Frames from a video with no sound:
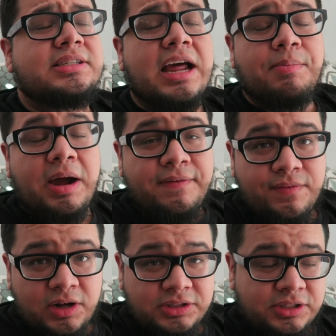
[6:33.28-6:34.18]
It's not my
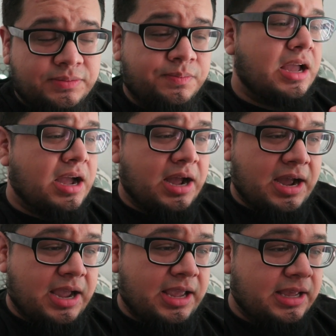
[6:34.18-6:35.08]
fault.
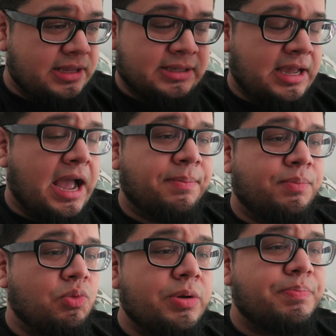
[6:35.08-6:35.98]

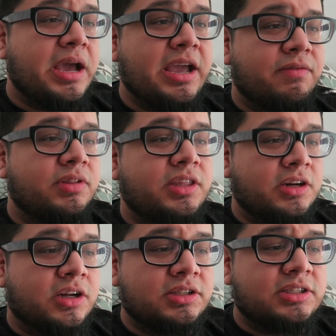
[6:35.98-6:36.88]
We pay
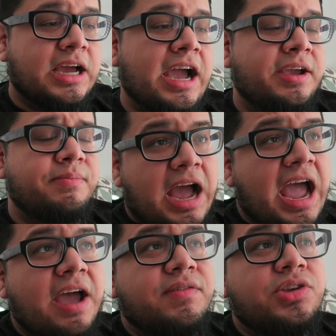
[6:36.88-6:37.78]
everything on time. I
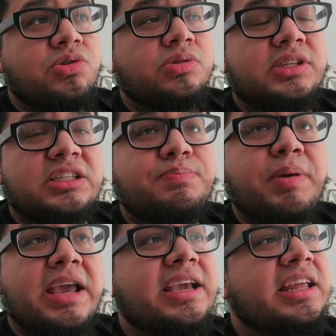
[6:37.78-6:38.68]
haven't used this
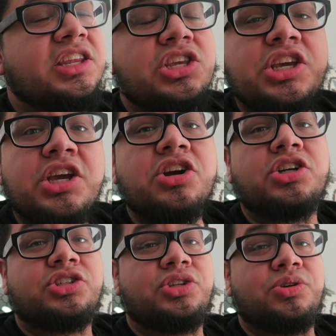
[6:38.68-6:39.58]
bank in
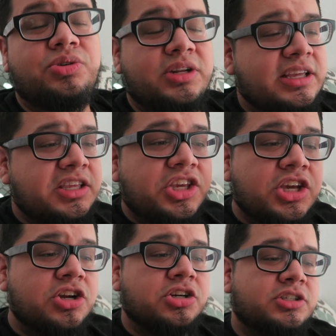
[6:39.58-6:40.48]
years, dude.
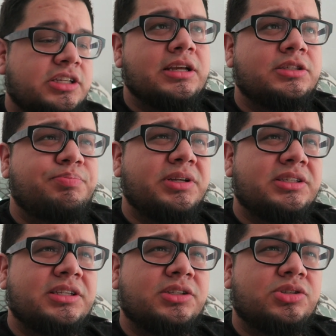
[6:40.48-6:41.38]
Years. It's been
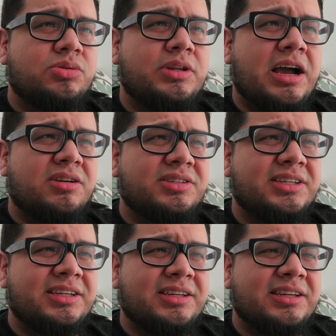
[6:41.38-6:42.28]
since
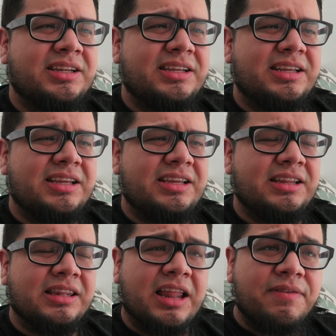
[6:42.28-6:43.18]
2011,
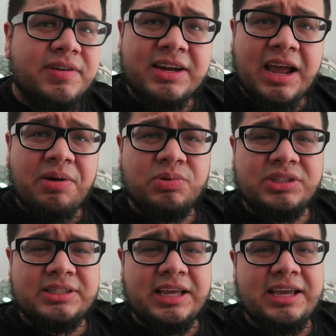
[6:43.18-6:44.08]
I
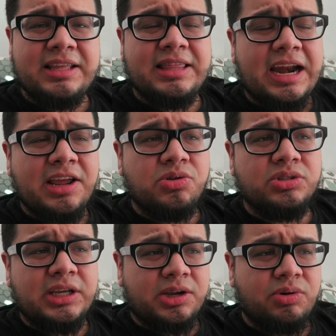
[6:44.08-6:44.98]
would say, that I
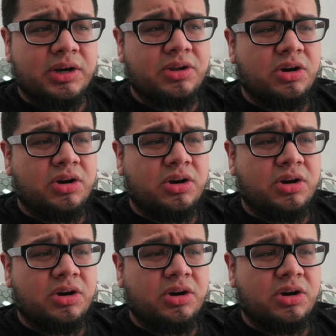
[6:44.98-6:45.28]
used that credit